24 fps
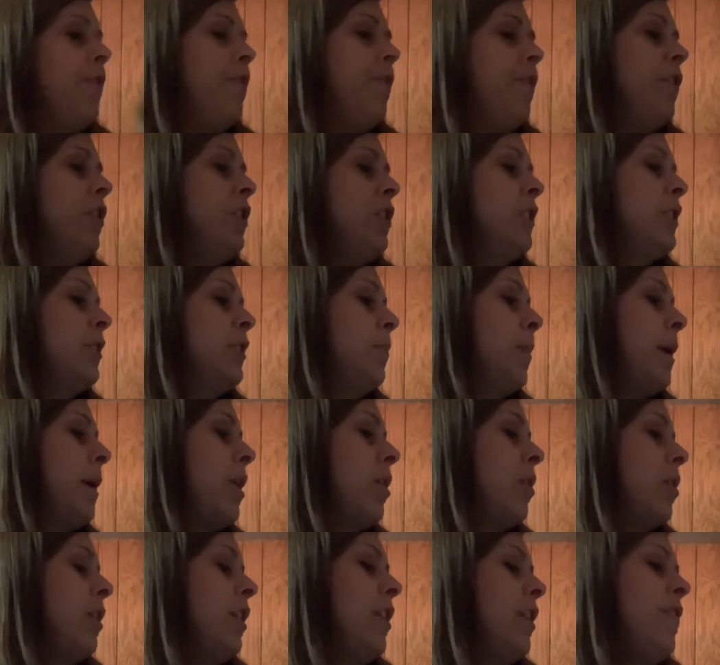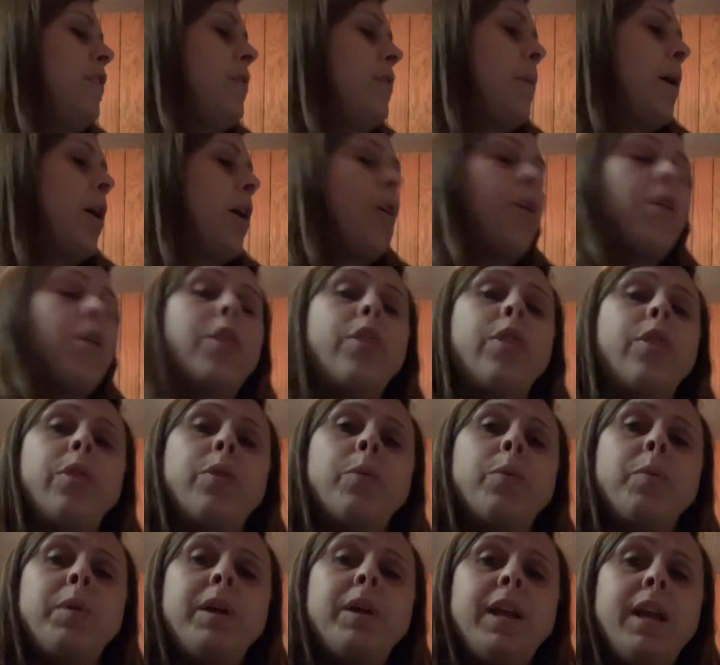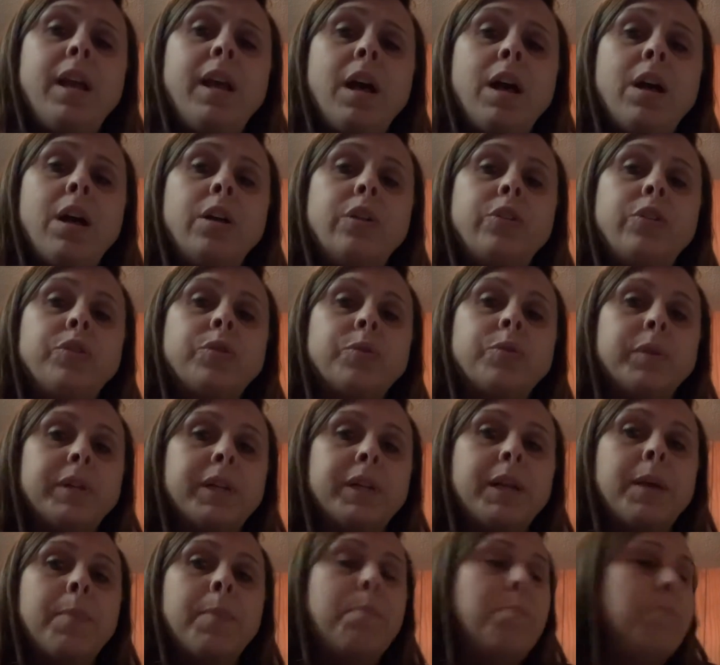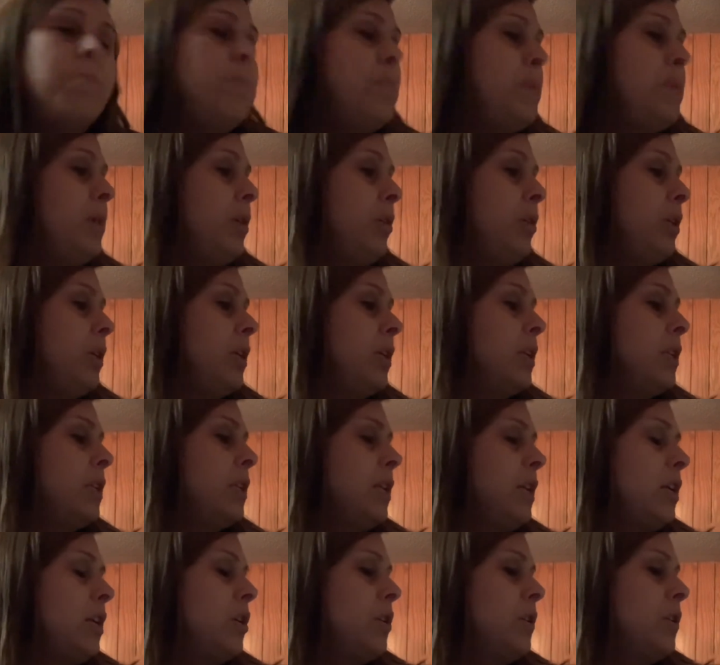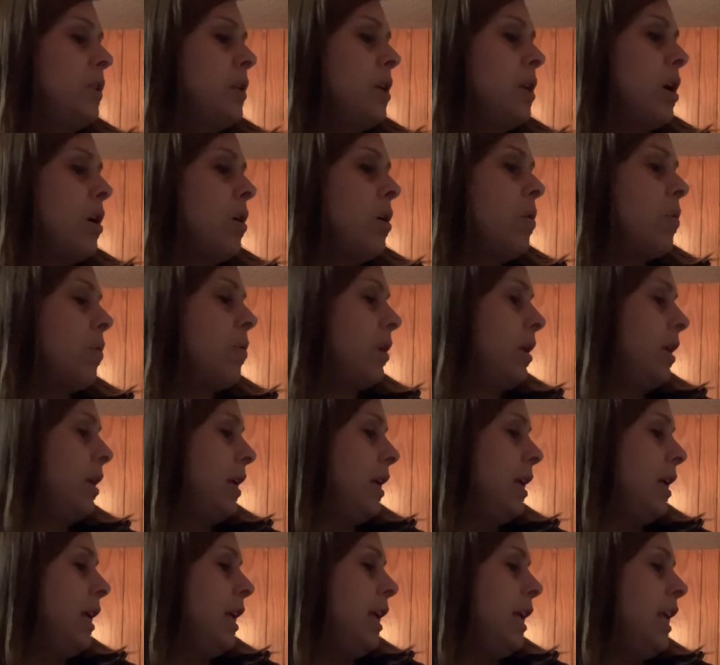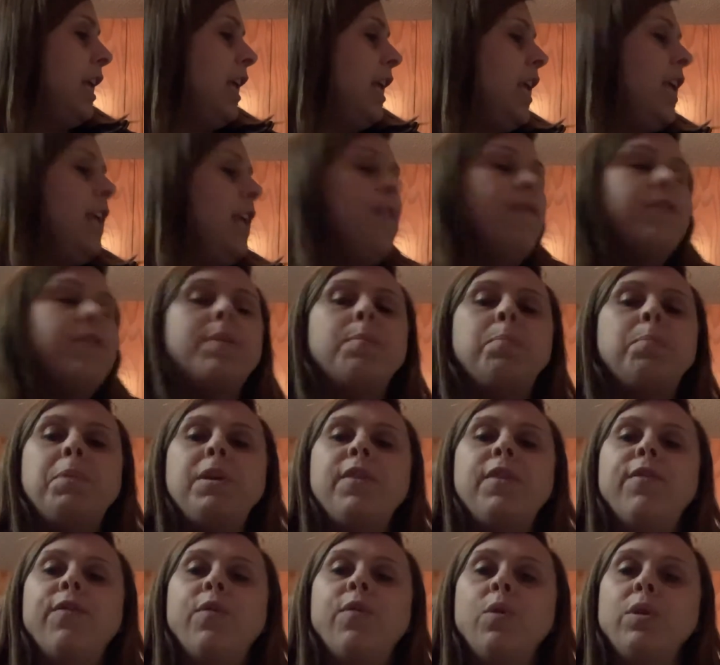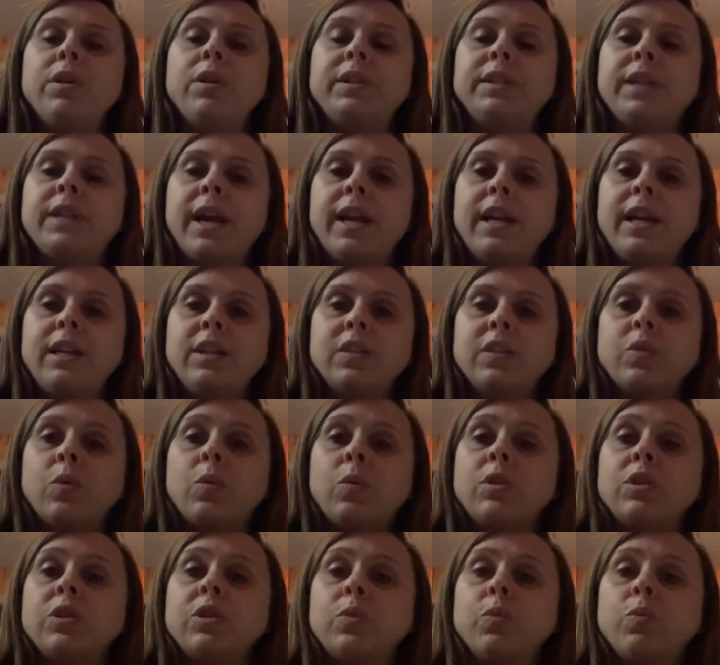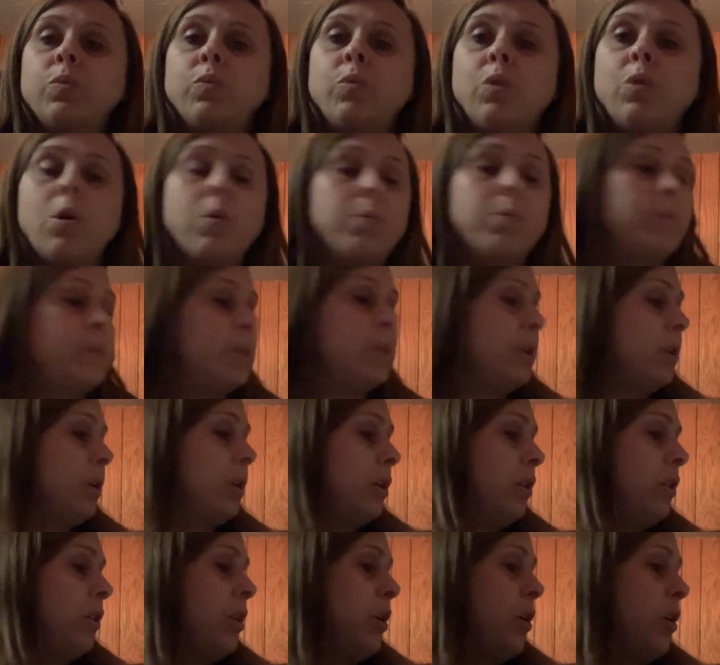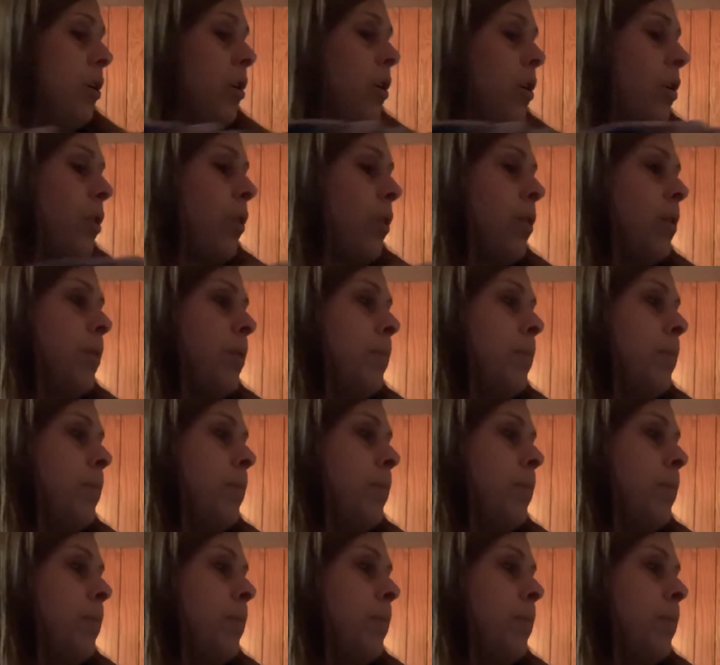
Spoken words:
first spider lived about 300 million years ago, even before dinosaurs roamed the earth.